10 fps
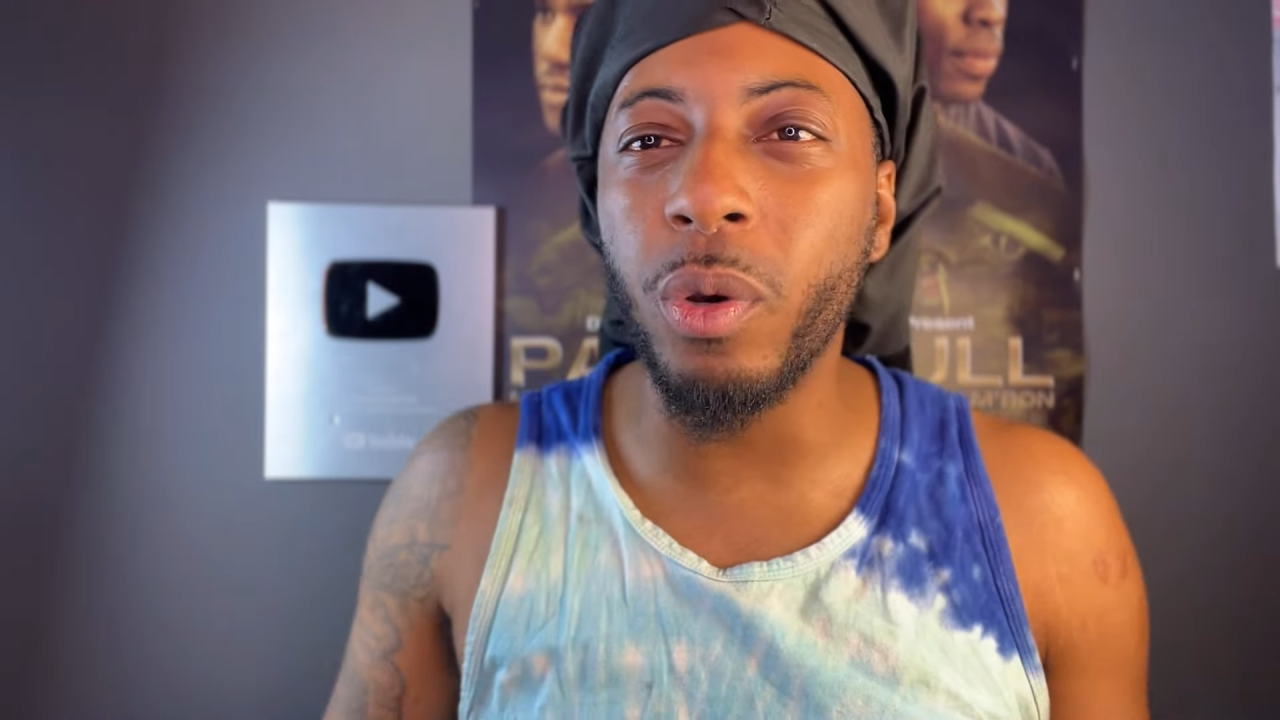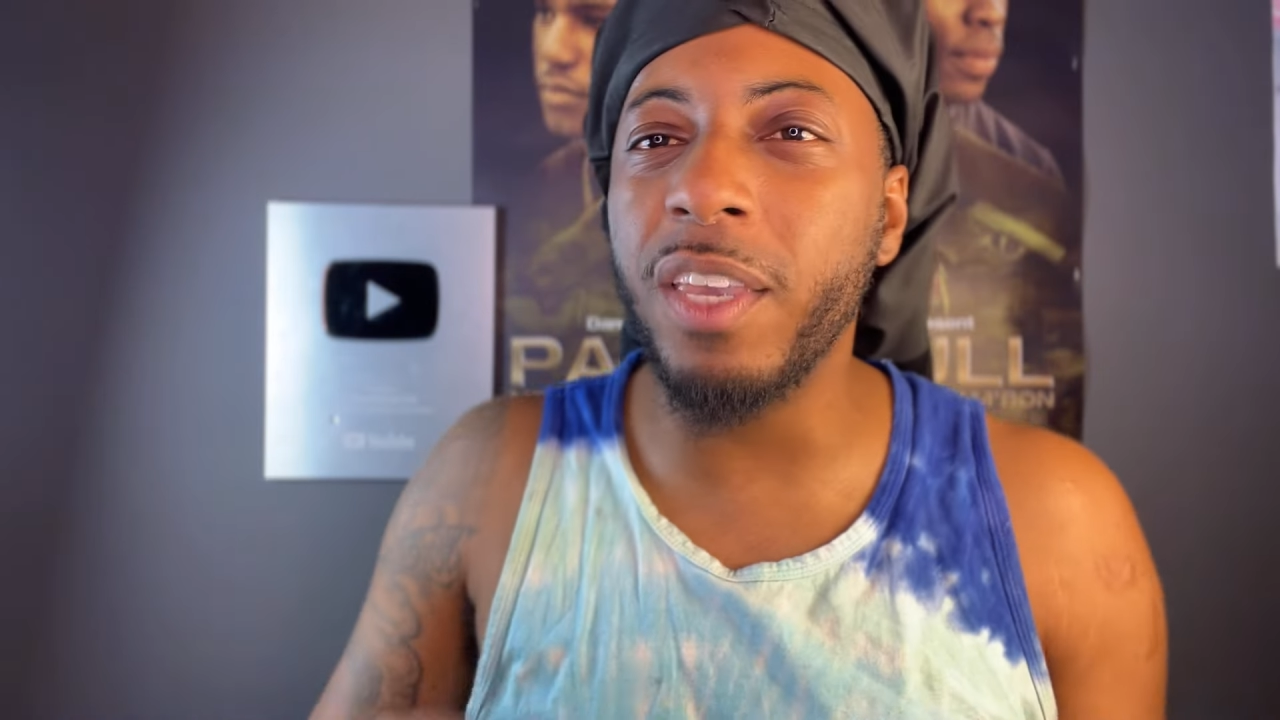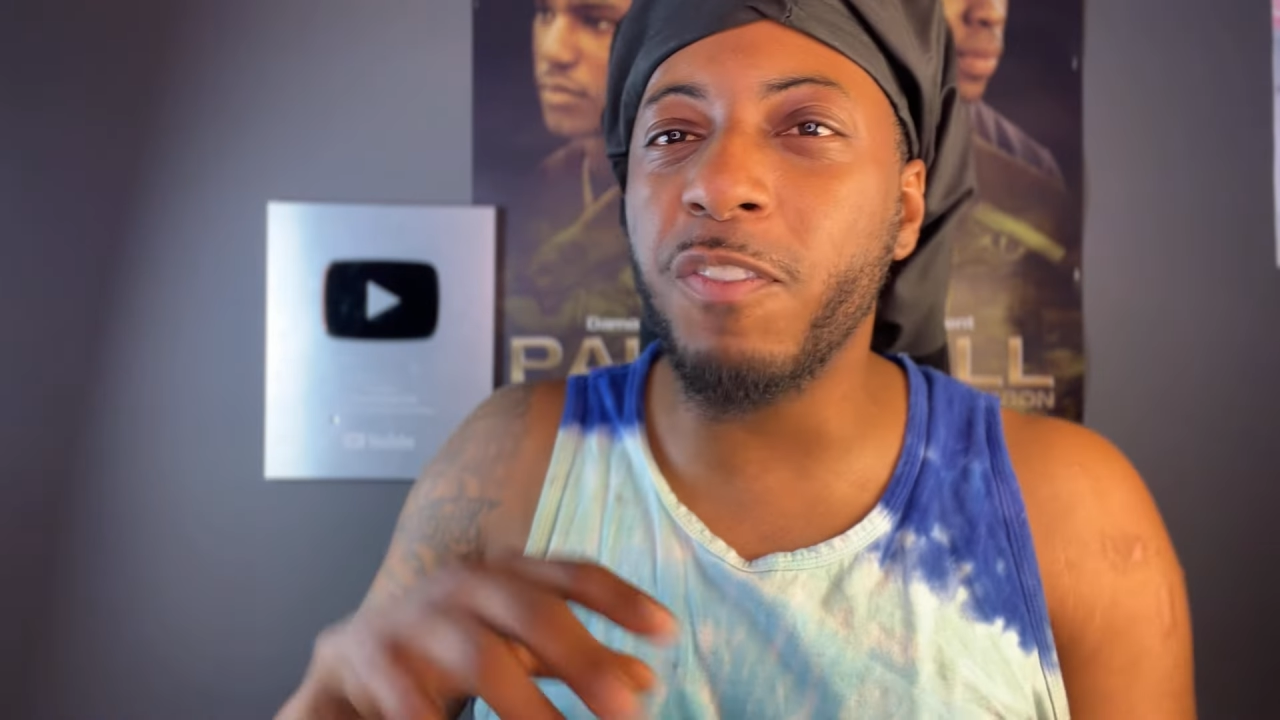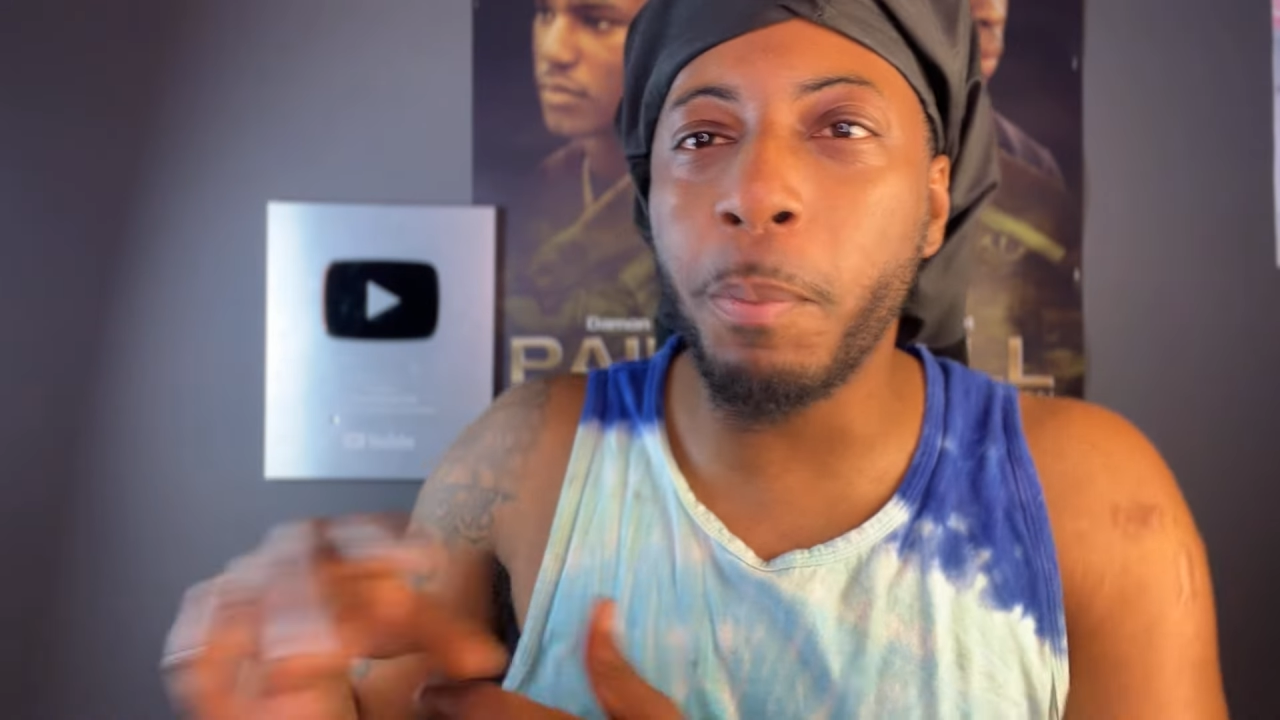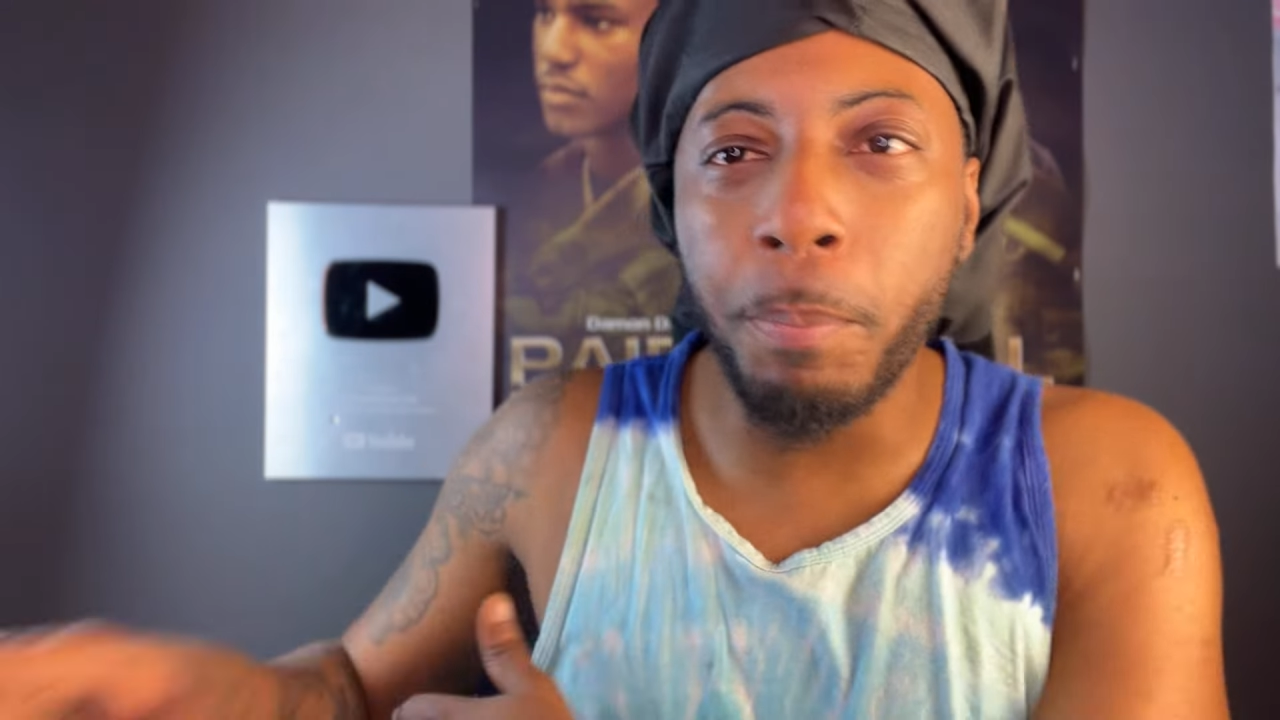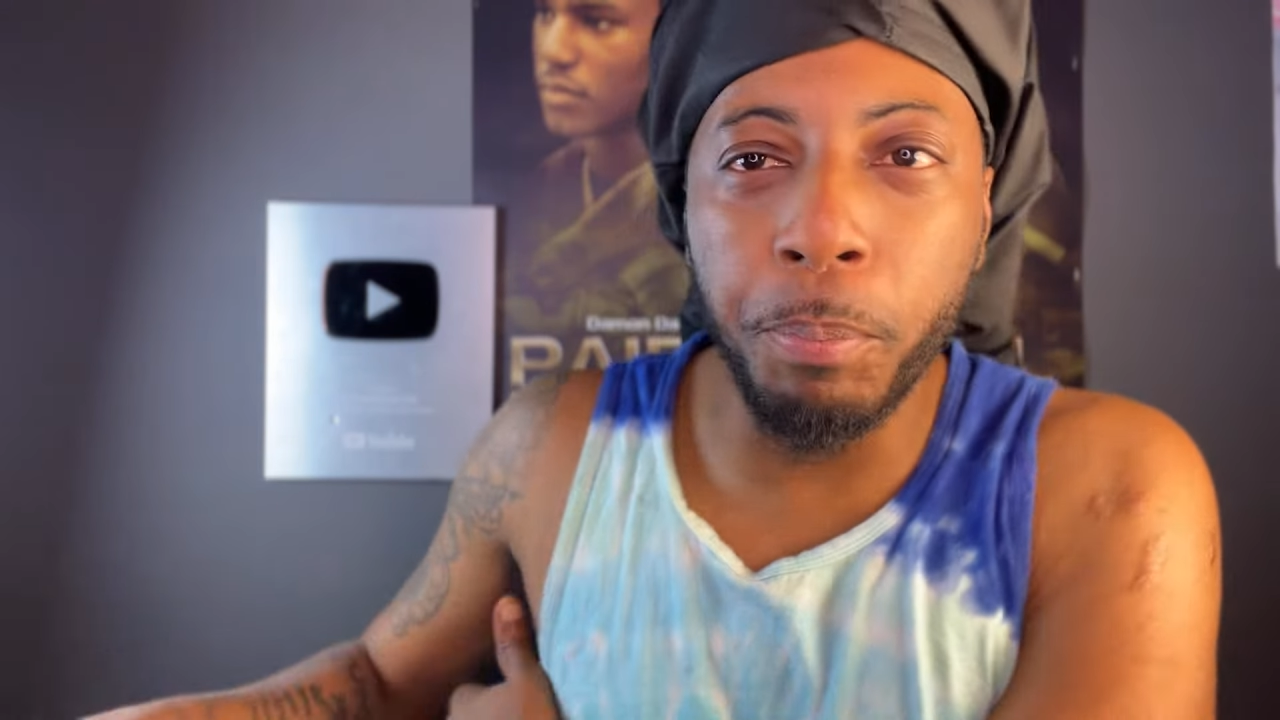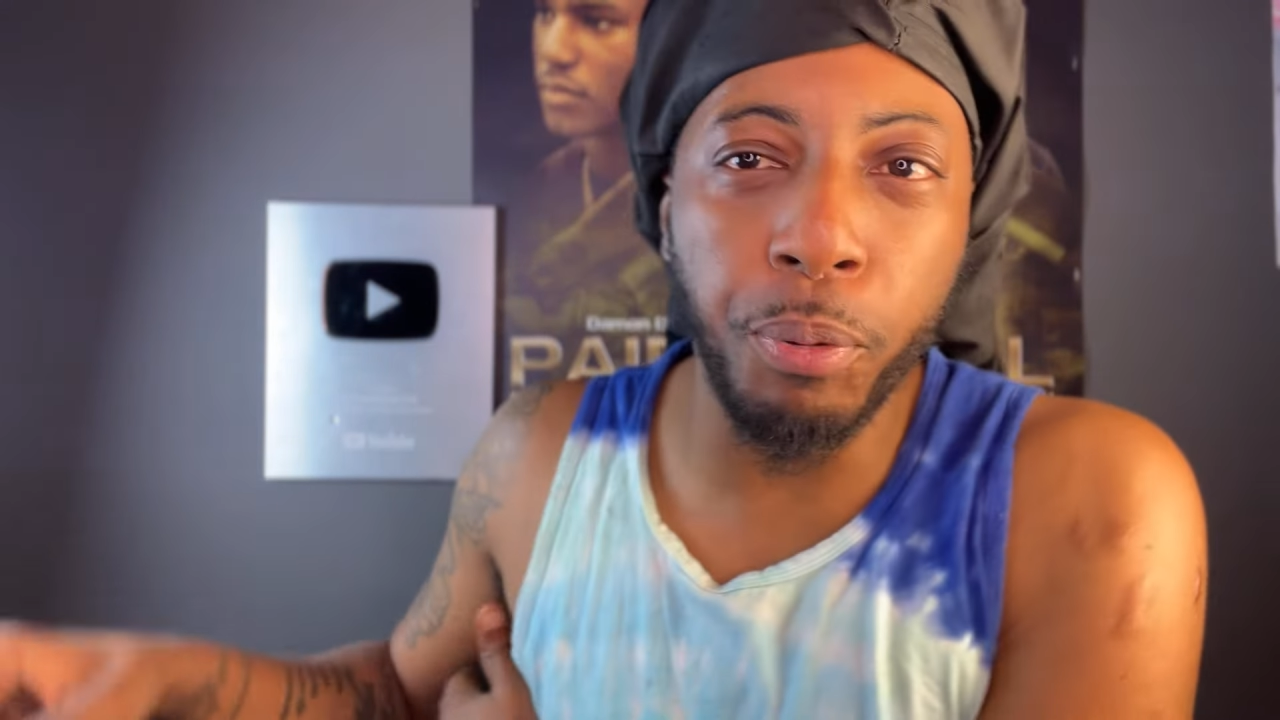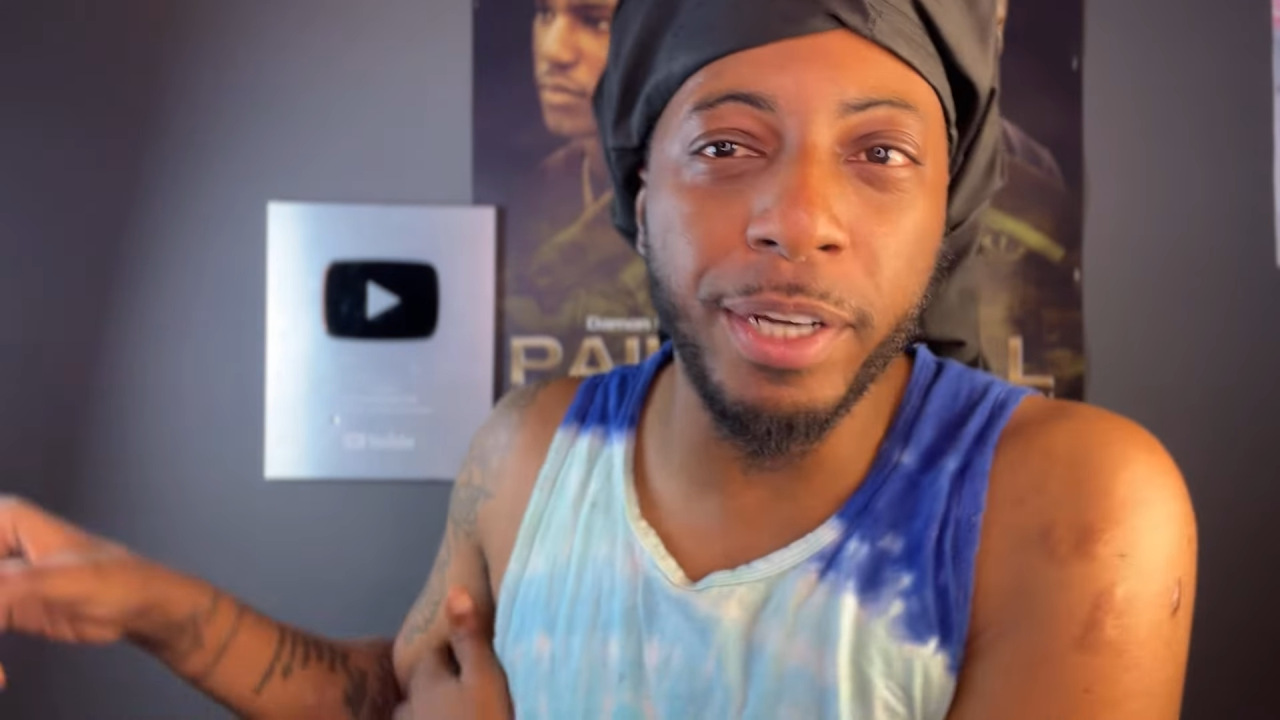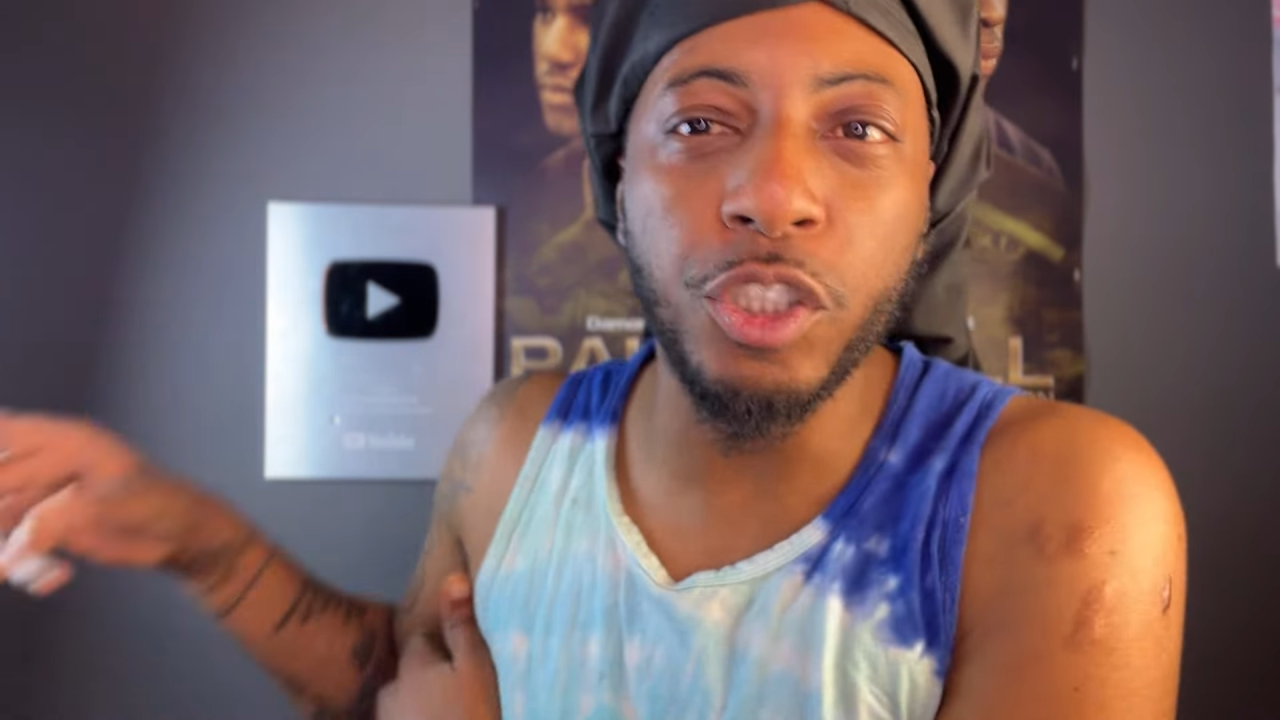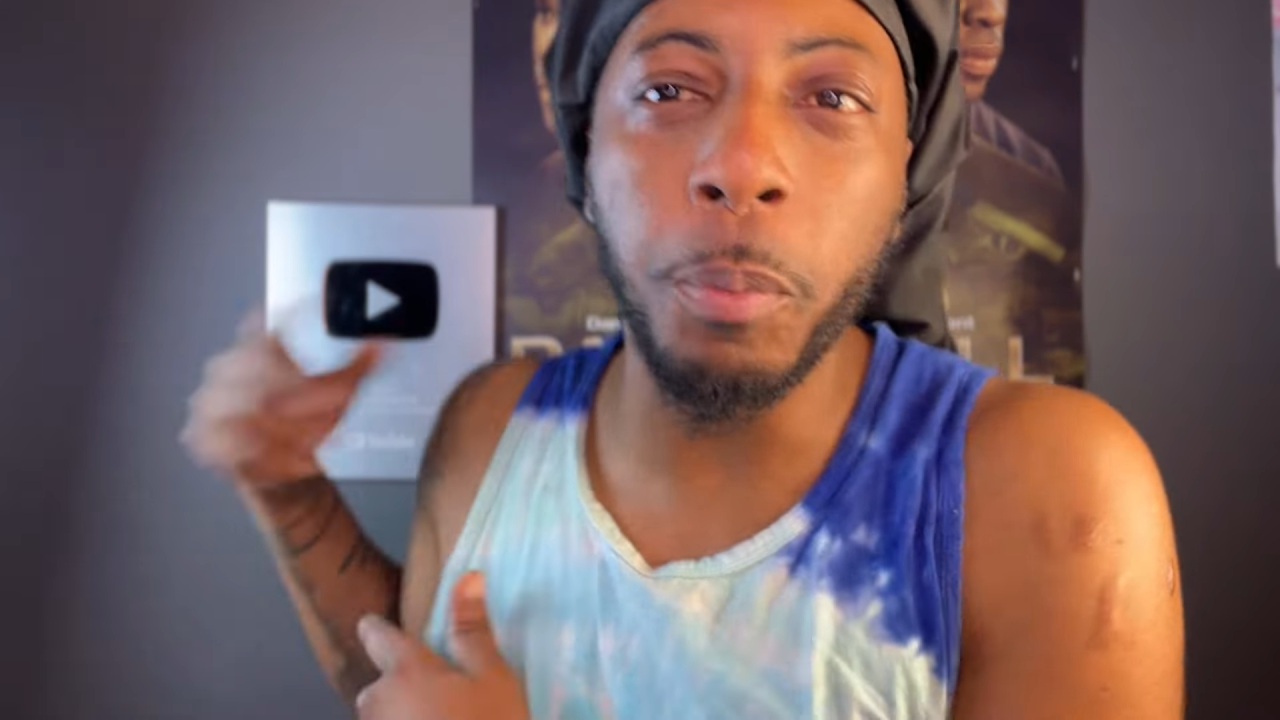Even
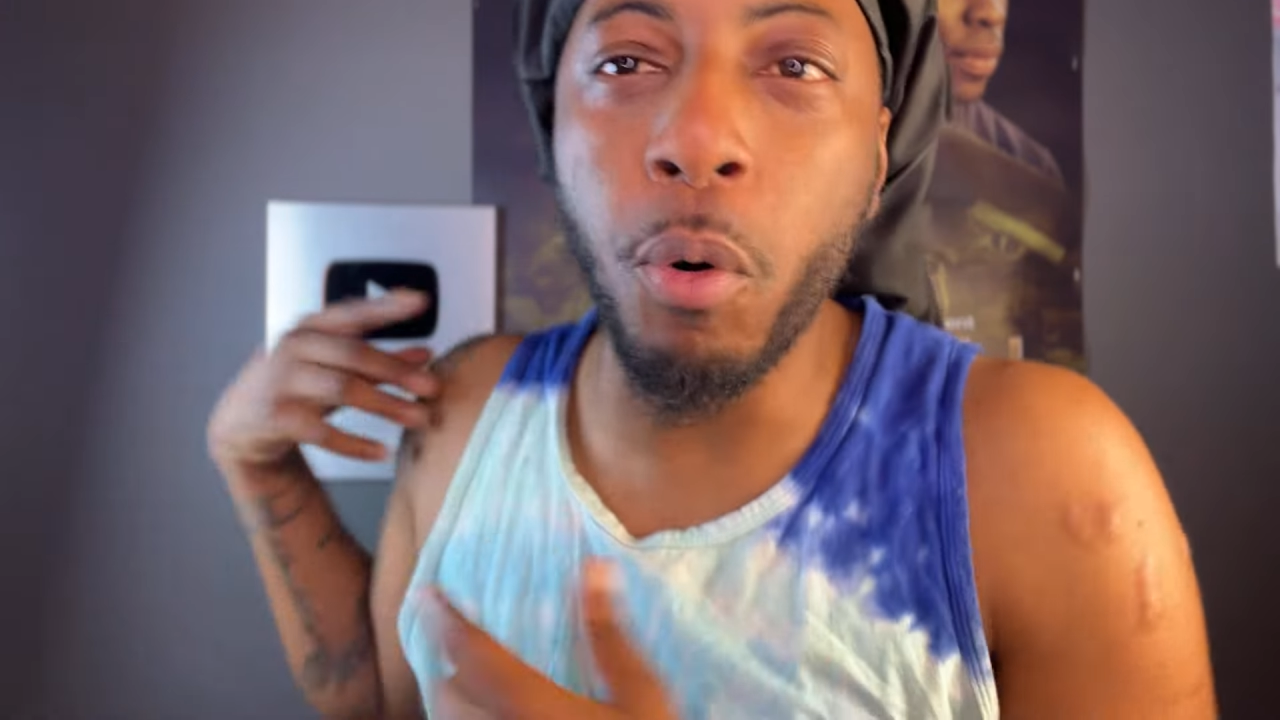preacher